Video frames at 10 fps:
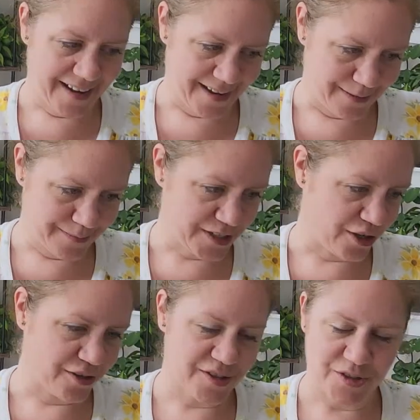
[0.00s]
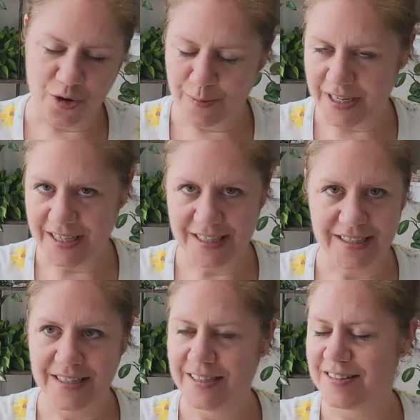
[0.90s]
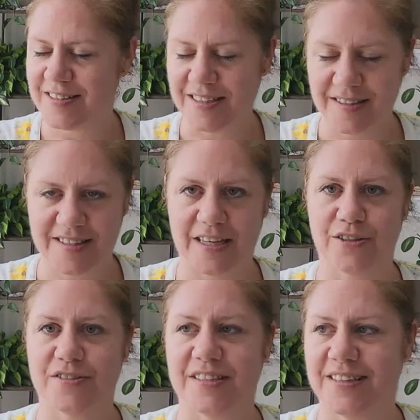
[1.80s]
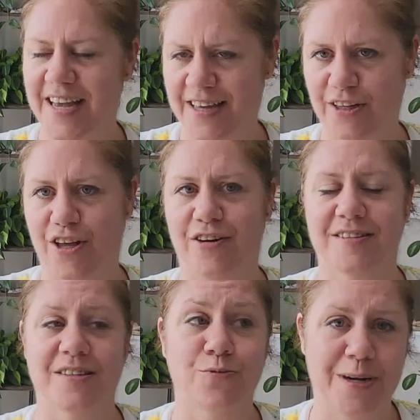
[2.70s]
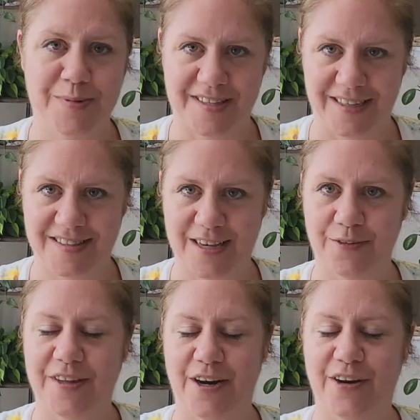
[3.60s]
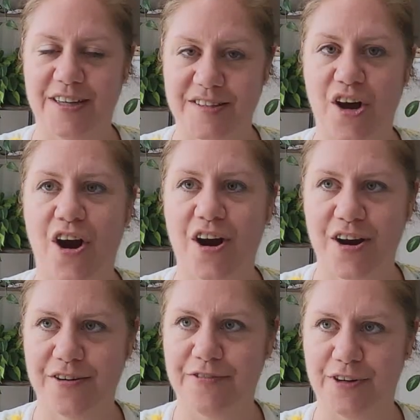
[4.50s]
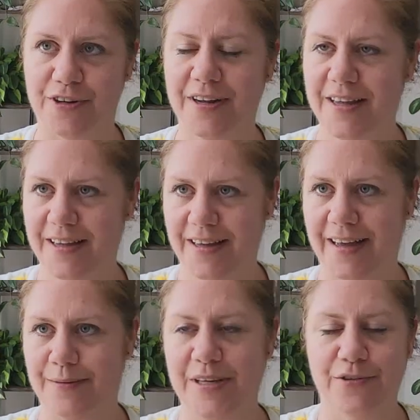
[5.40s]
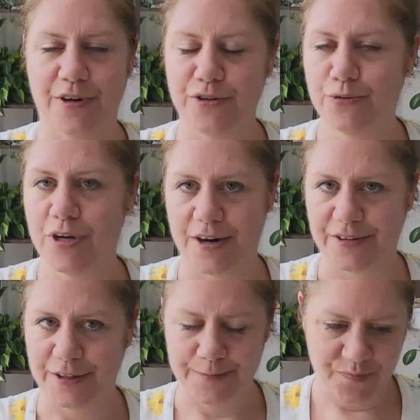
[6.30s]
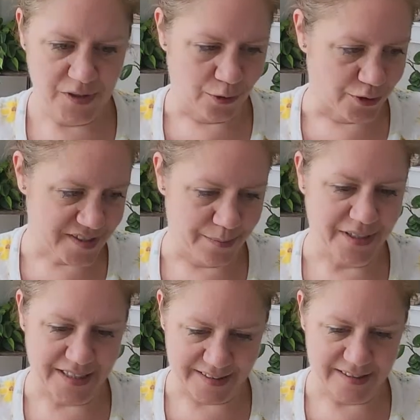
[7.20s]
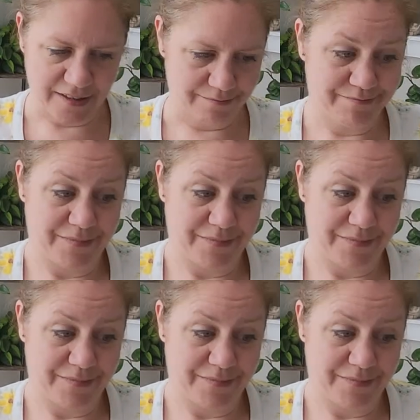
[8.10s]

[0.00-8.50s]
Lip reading: There are so many seed sellers and catalogs and websites out there. It's hard for either a new gardener or somebody that's